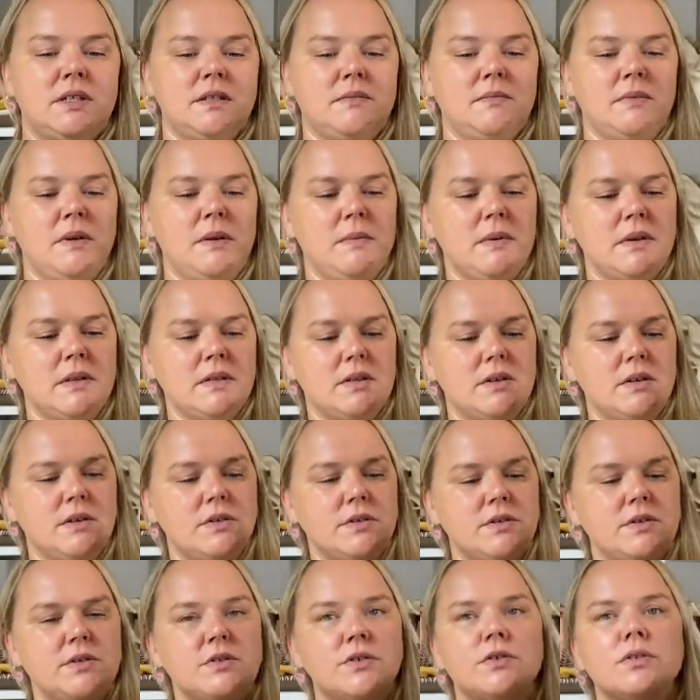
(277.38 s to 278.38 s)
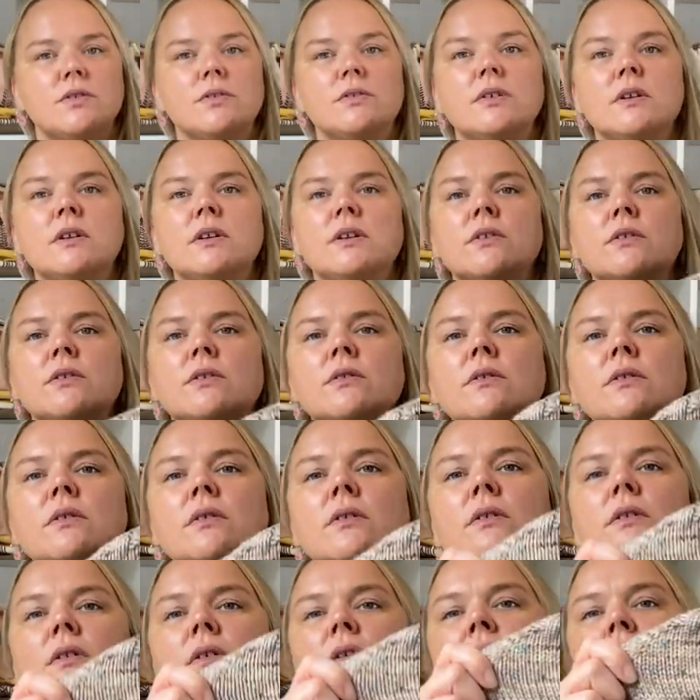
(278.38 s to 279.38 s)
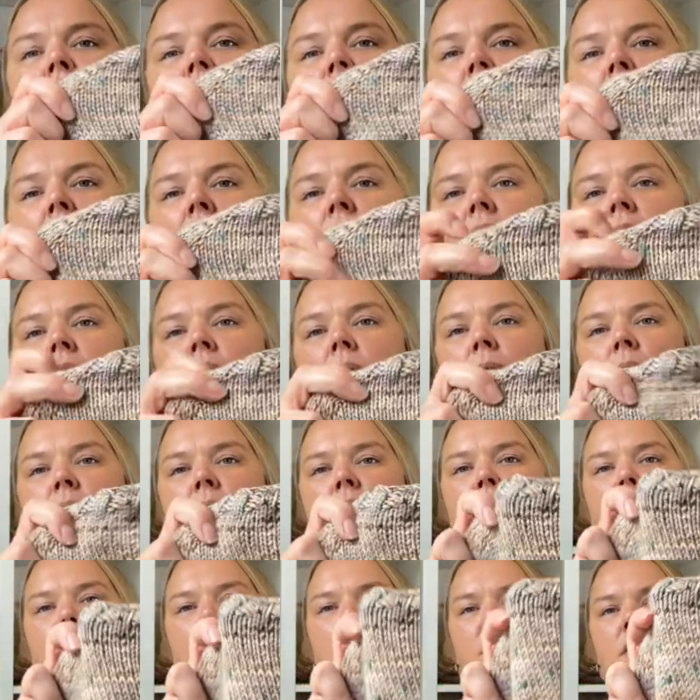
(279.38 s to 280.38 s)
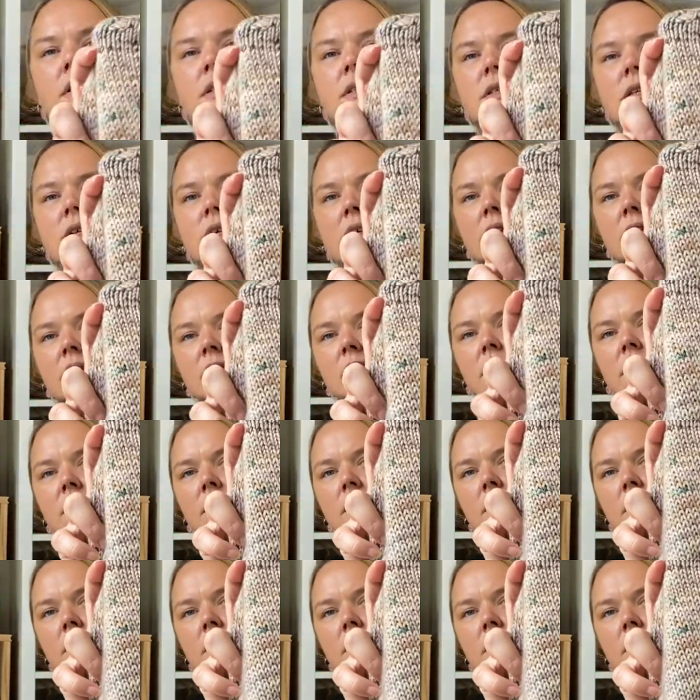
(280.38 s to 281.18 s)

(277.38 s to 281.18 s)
maybe it's hard to show, I don't know. But you can tell